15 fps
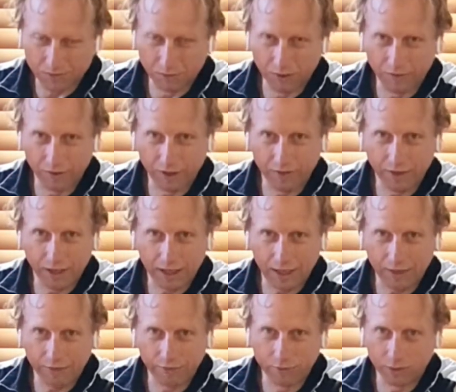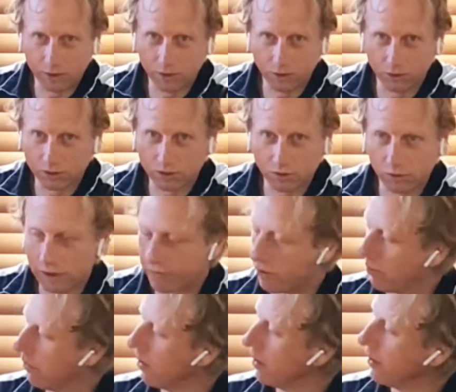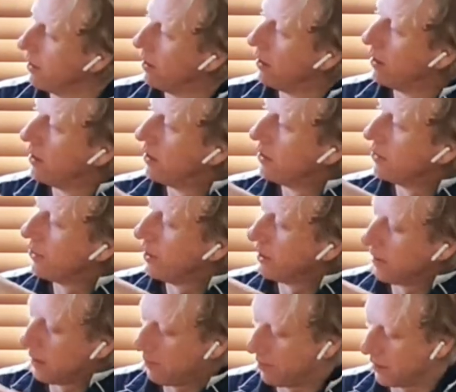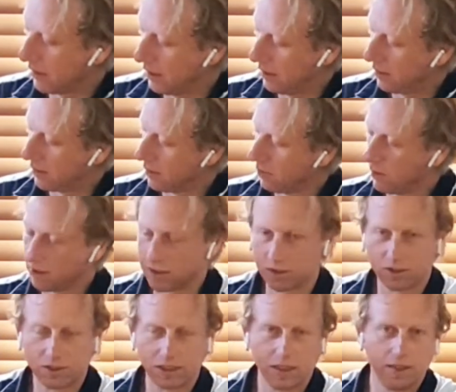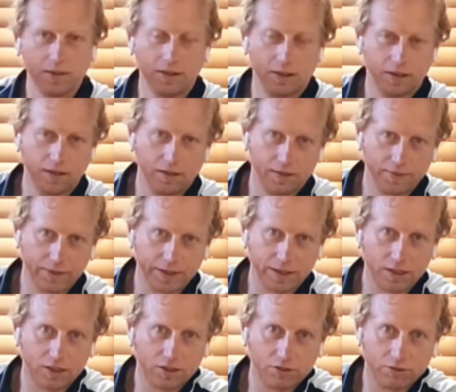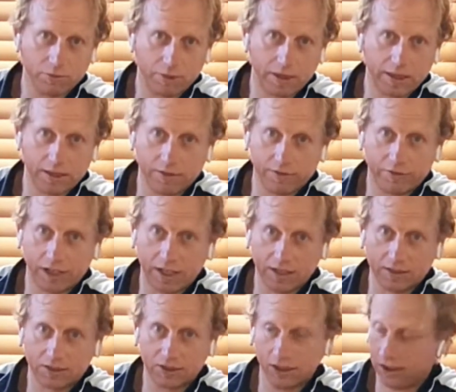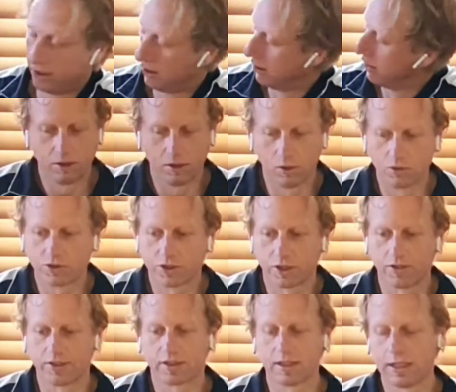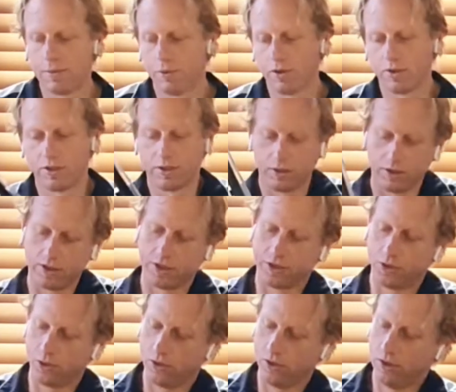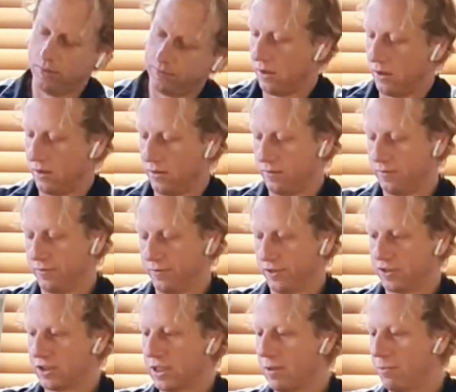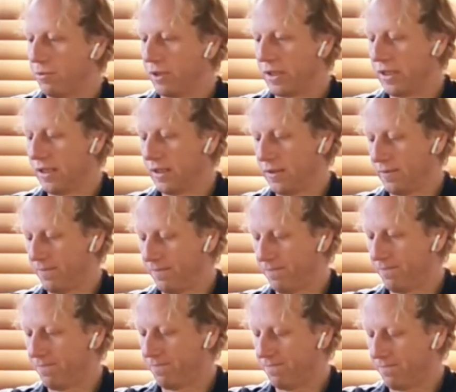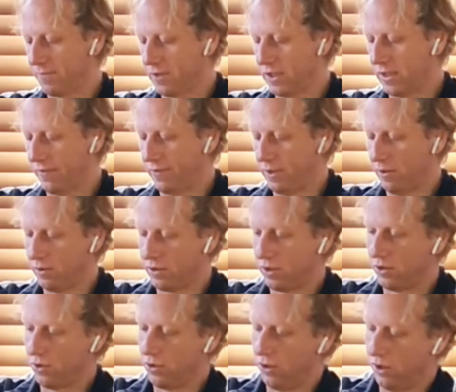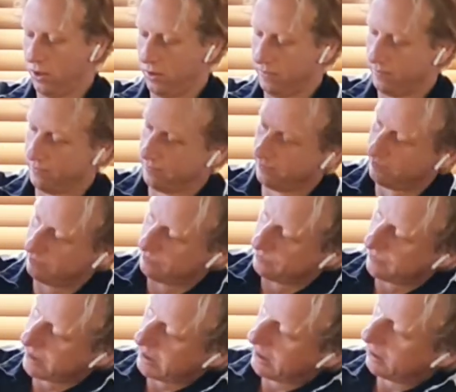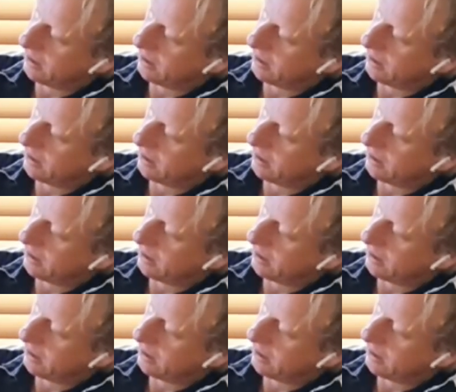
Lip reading: move it over 1/2 mil or just whatever you want, tighten it up again, and once it's set, then you can do repetitive cuts. Also, to clamp on the door, for example here, so if that was the door, and